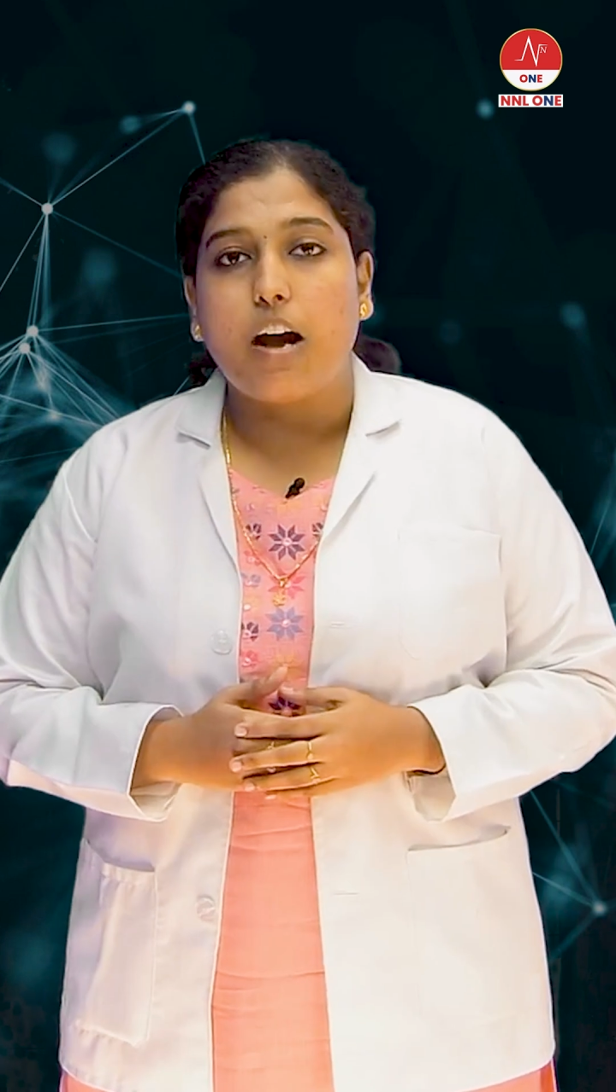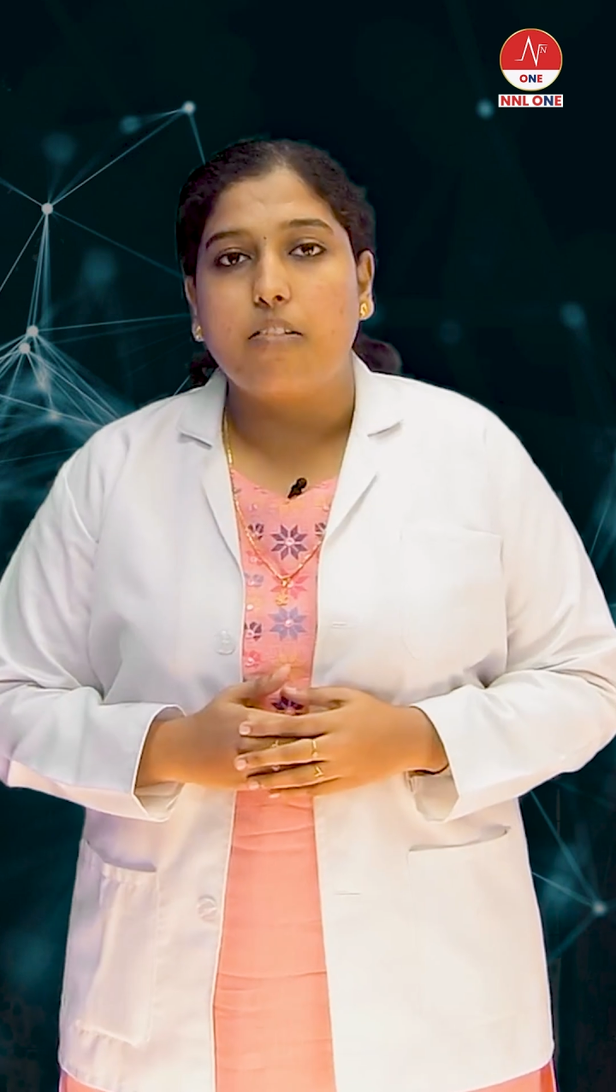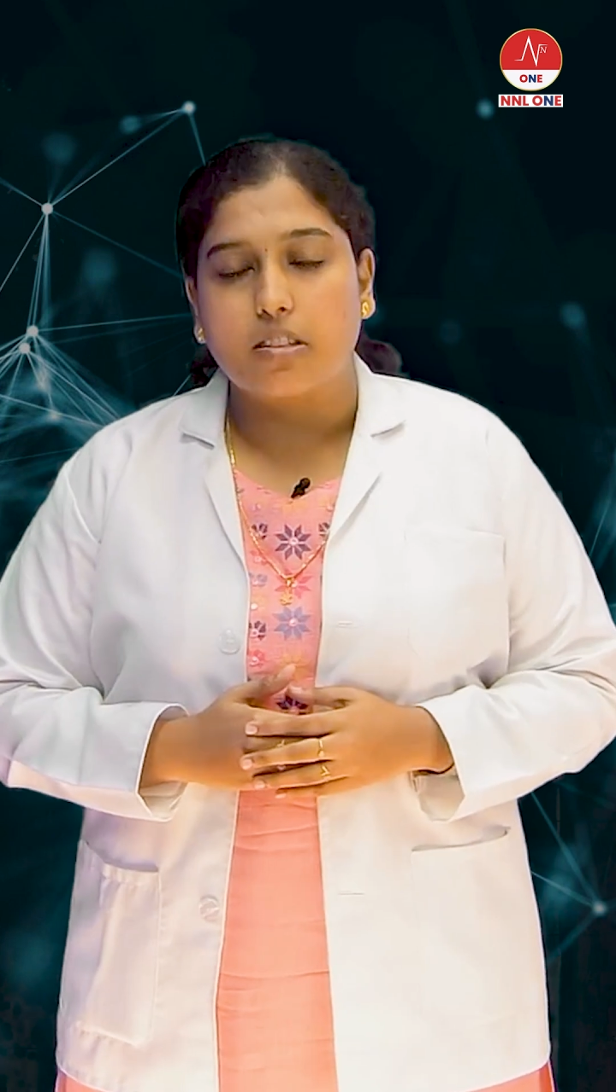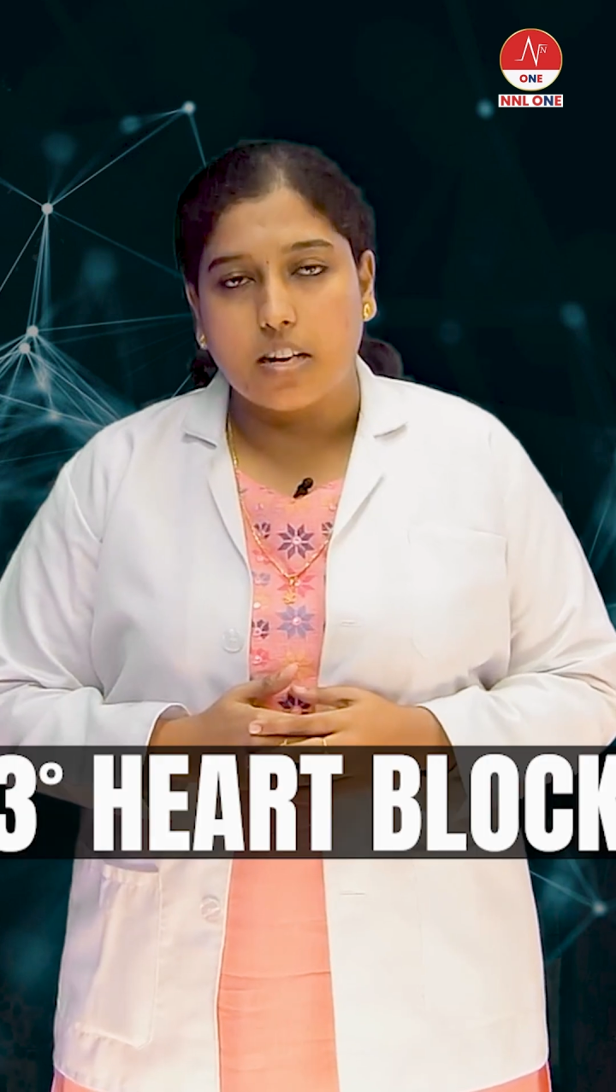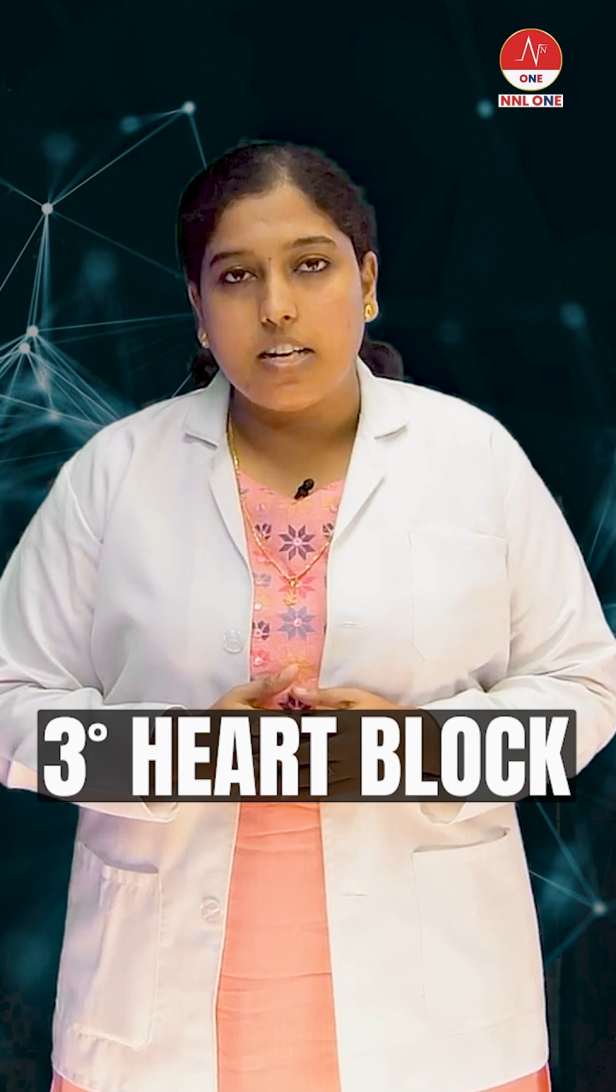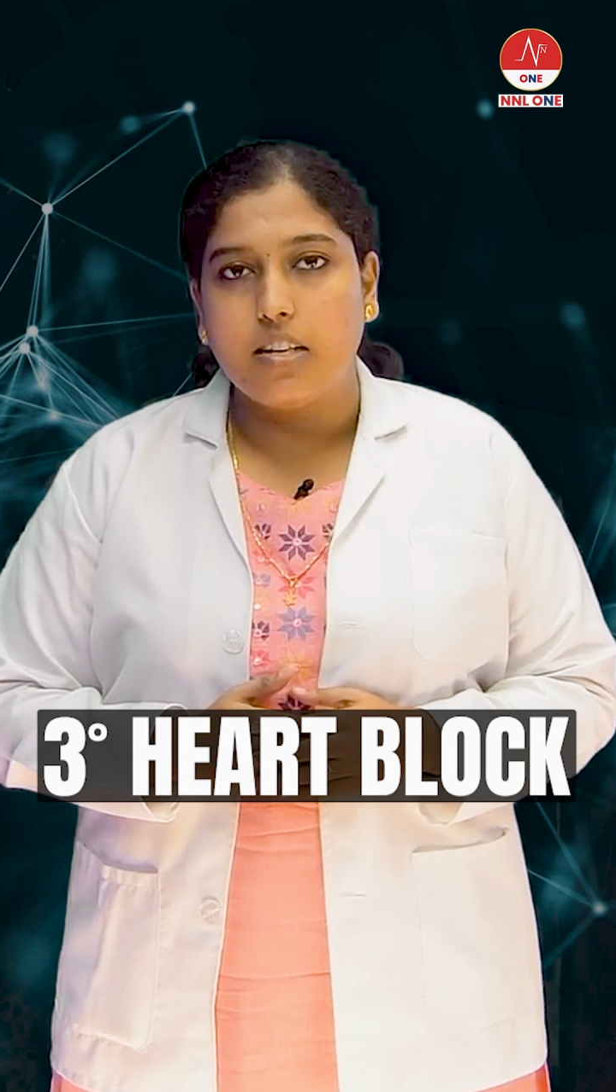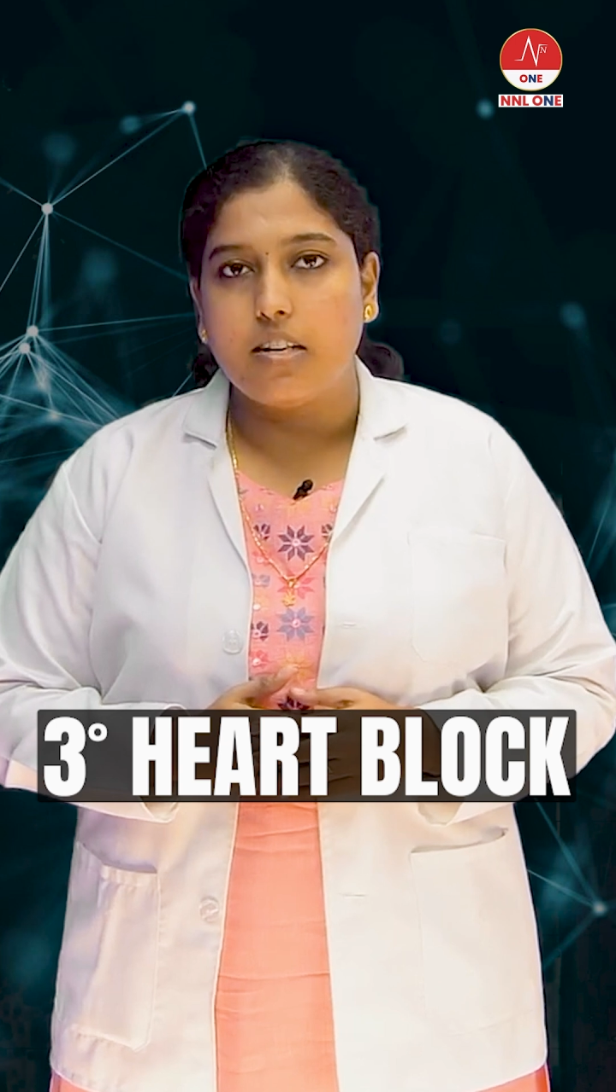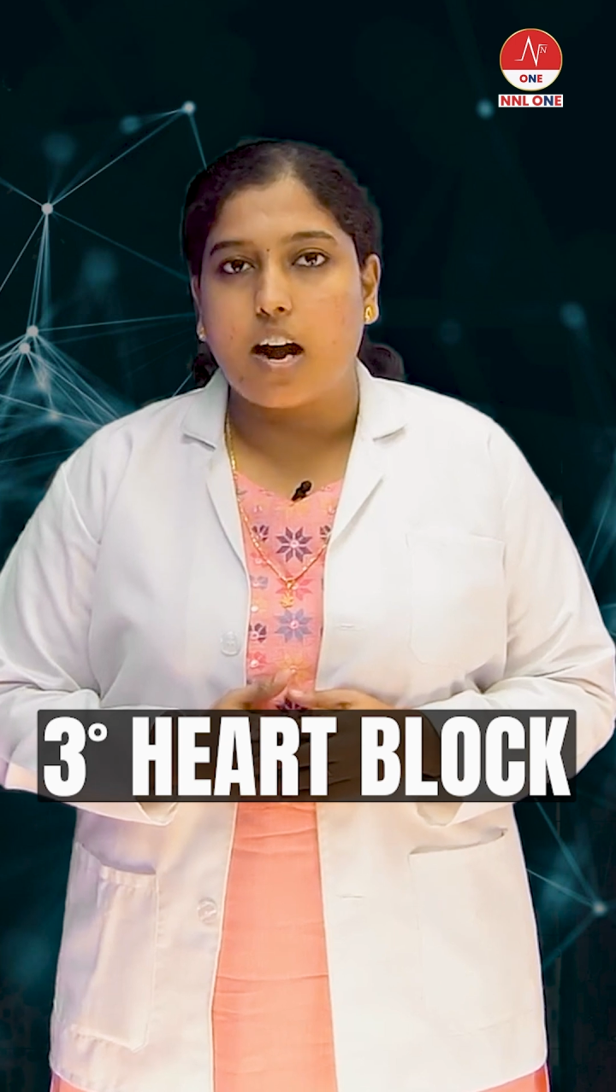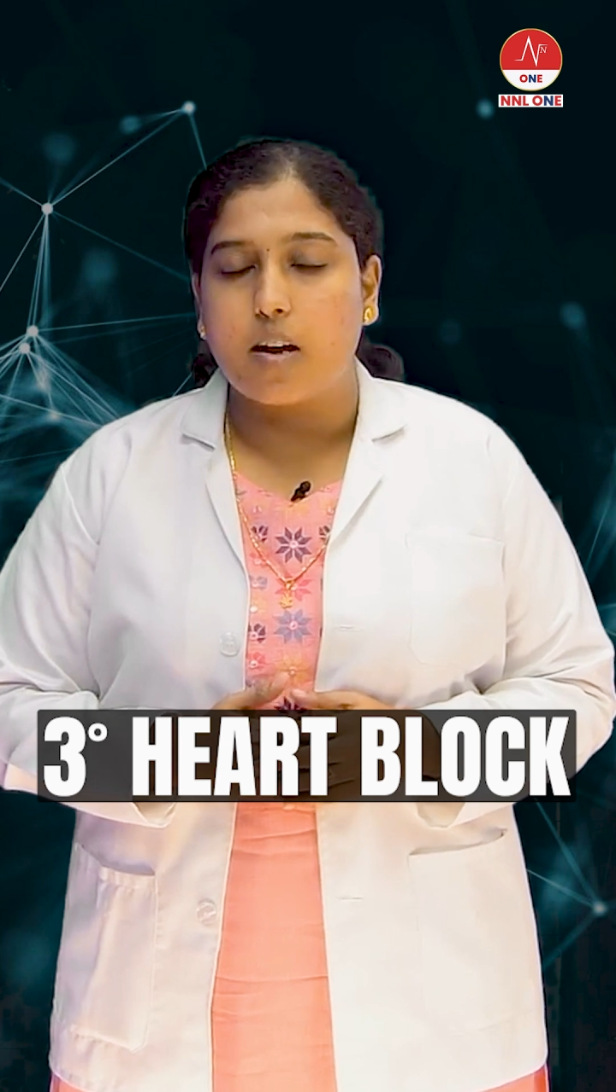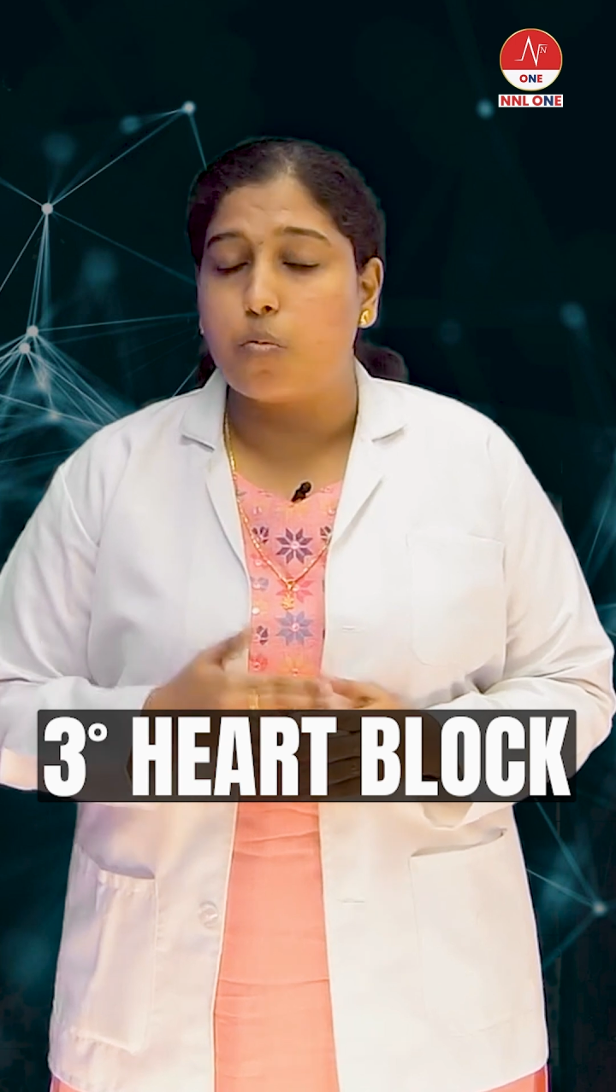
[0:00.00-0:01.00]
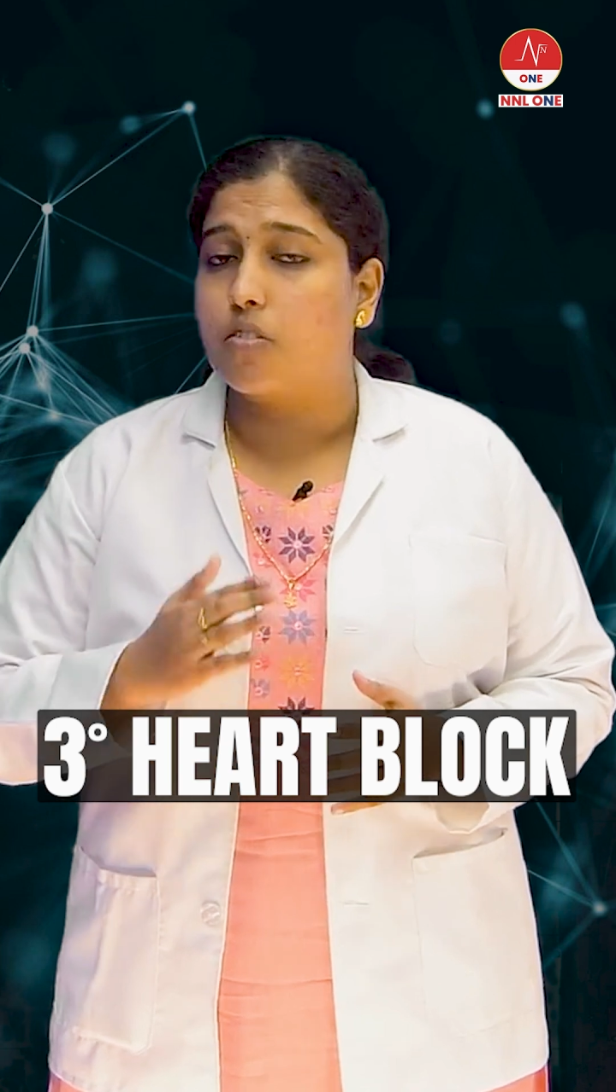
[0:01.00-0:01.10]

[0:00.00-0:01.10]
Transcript: a third degree heart block,